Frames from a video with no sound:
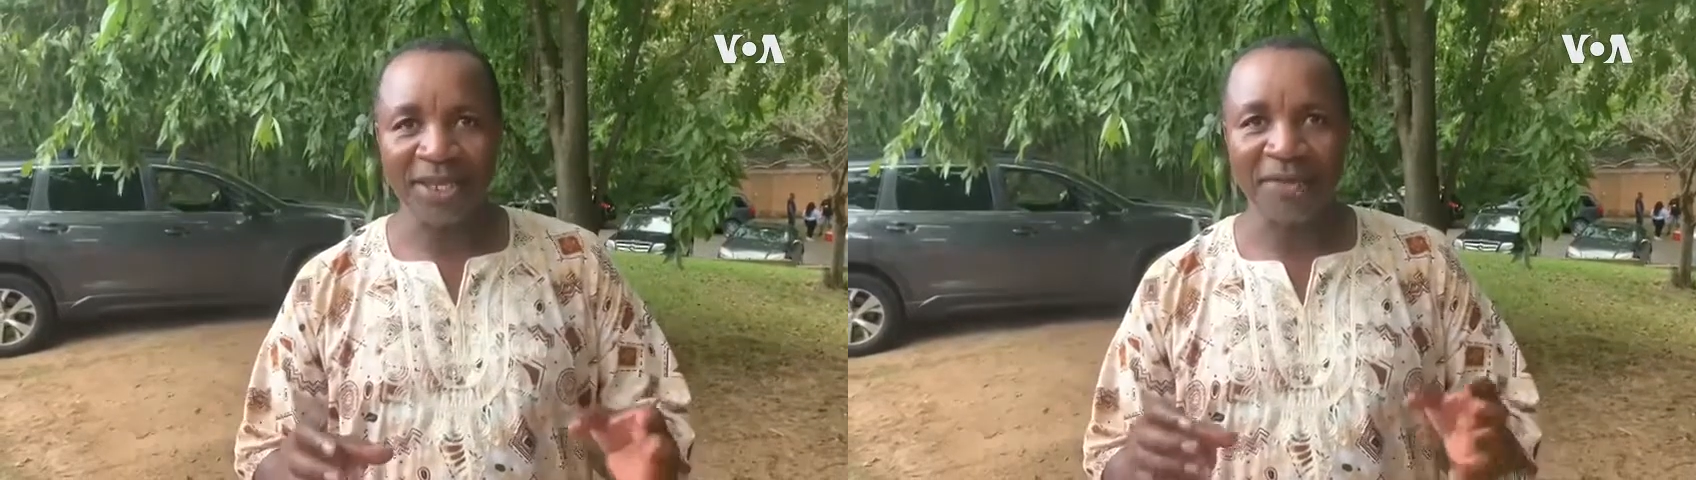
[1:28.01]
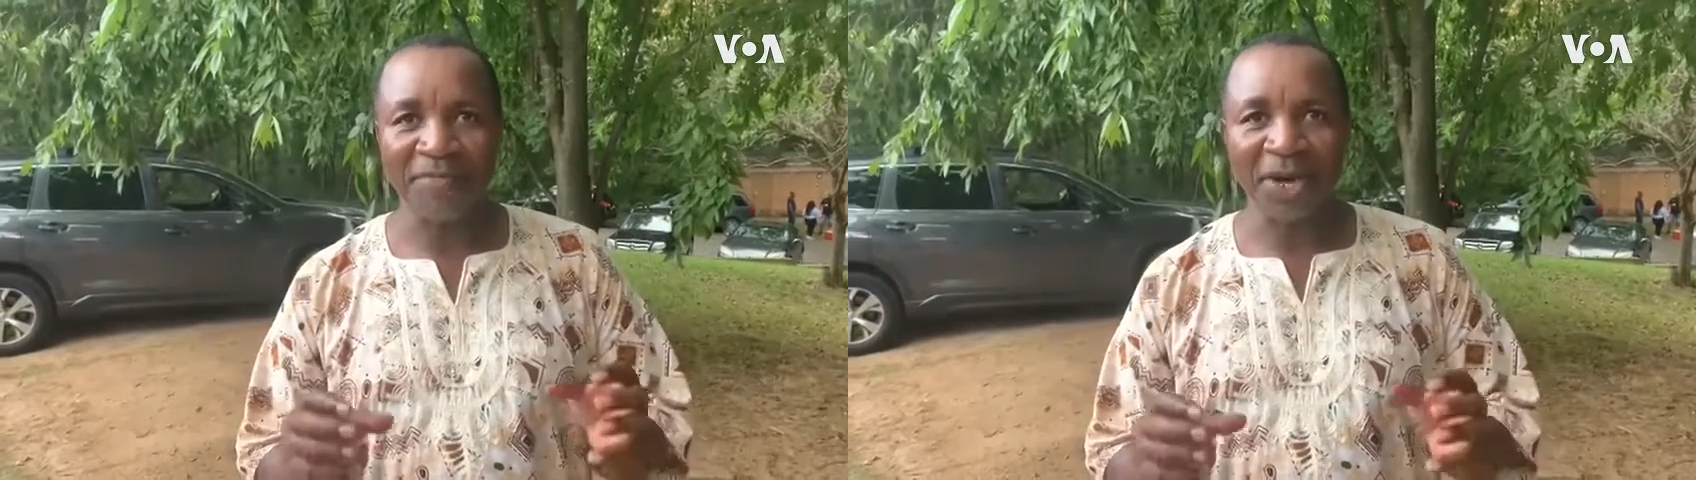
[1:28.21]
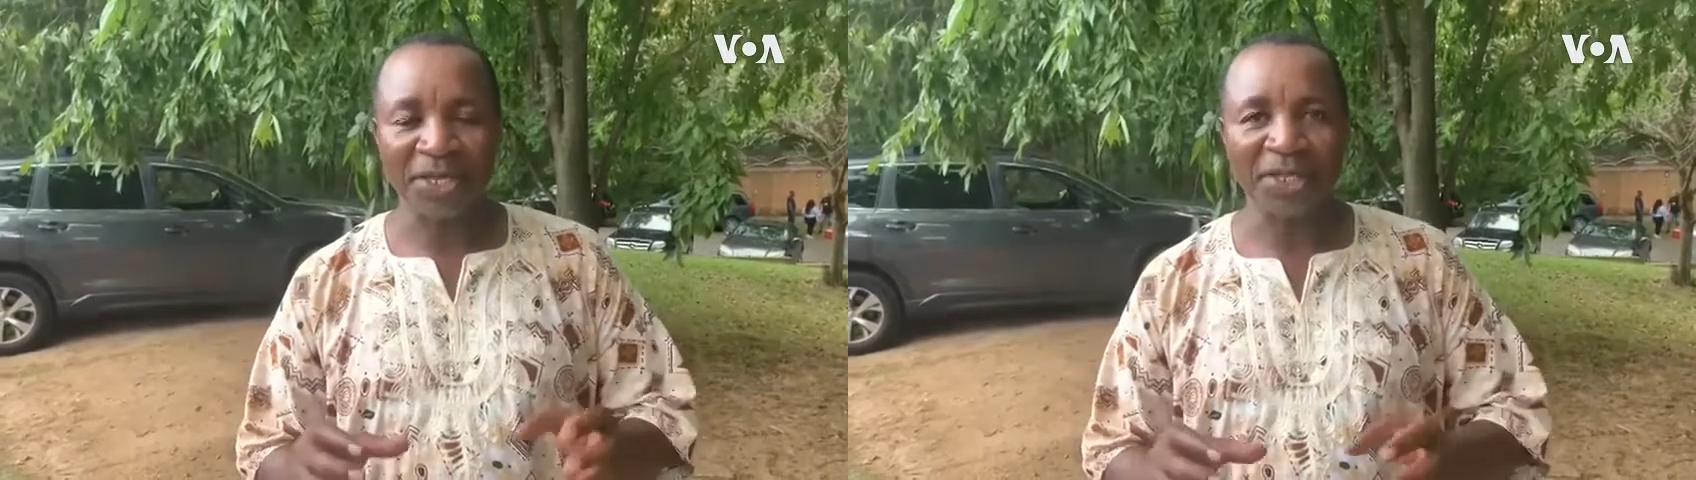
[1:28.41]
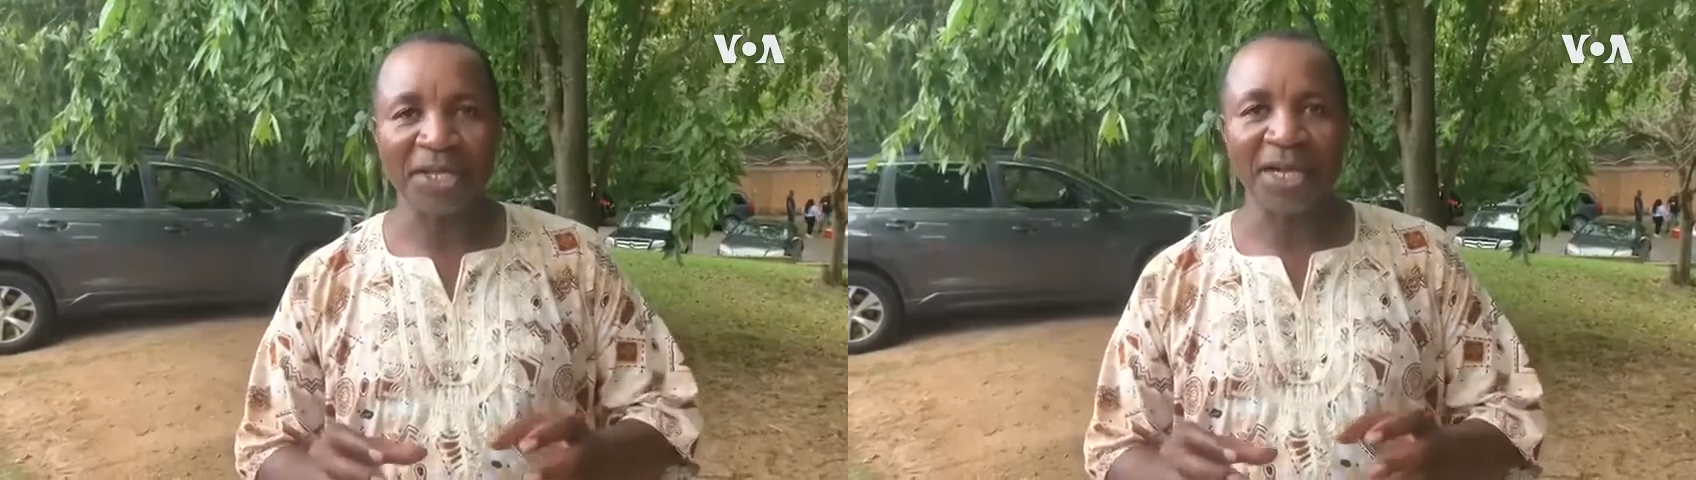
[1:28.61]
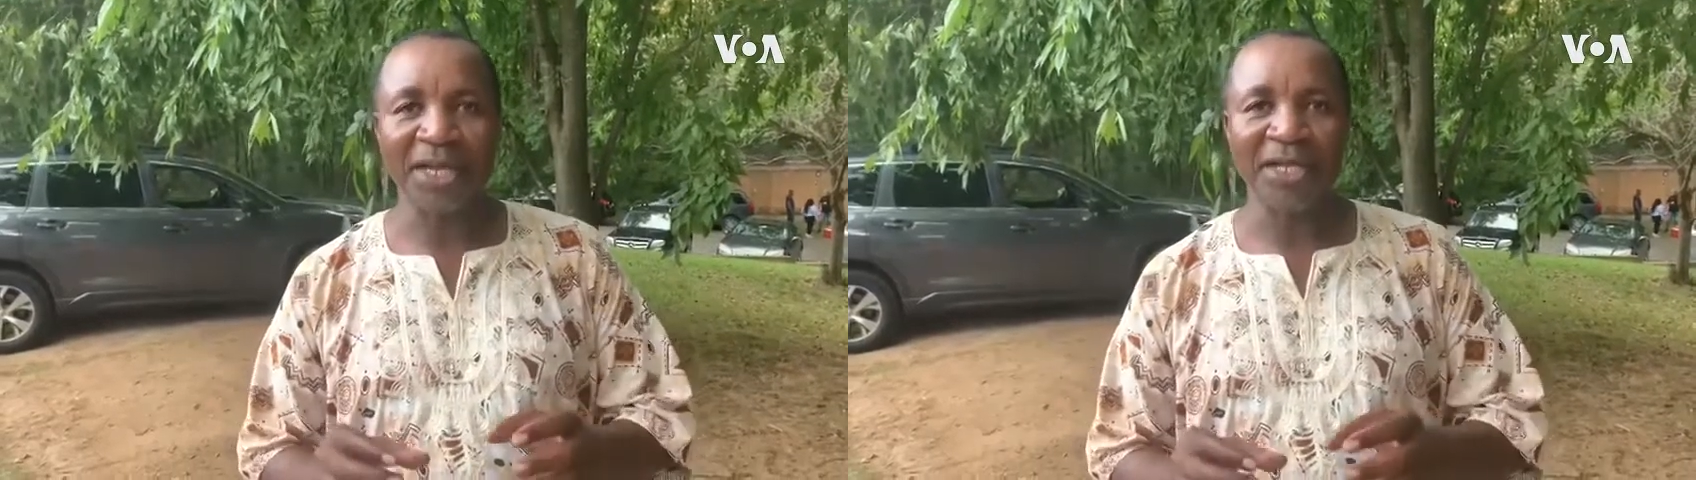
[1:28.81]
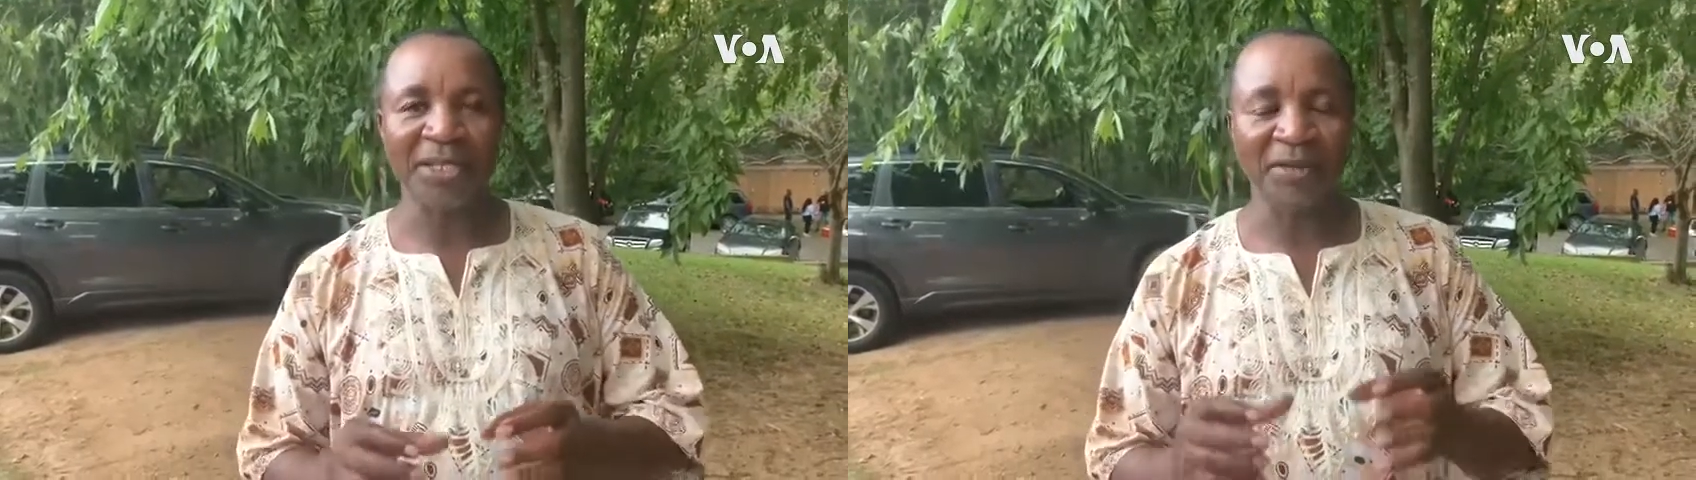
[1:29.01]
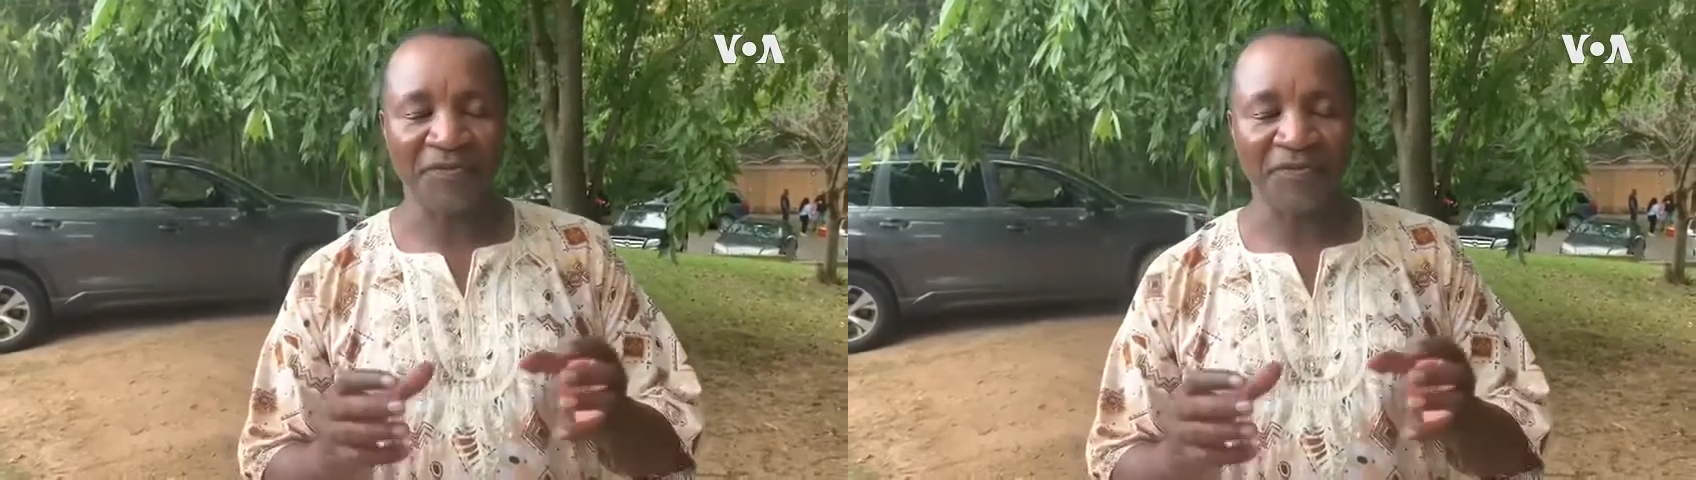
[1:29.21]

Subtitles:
The ambassador is a